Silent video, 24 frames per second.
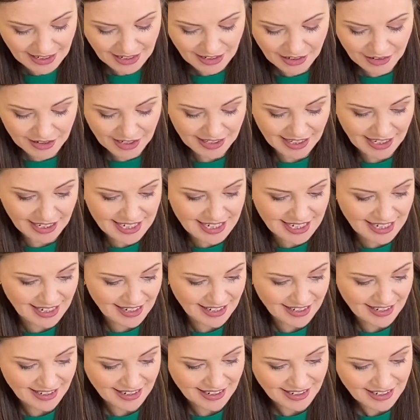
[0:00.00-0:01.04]
Look at this.
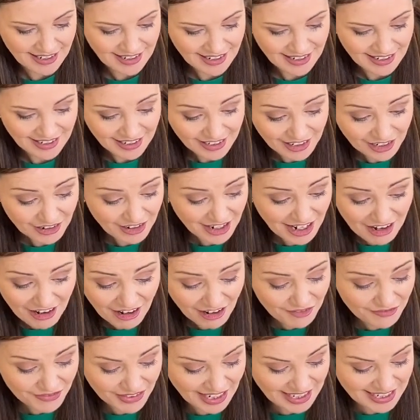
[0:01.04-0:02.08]
You're going to
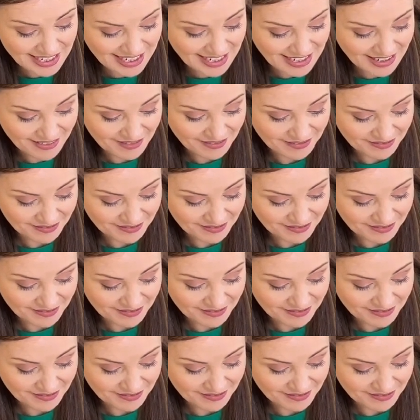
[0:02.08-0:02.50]
love this.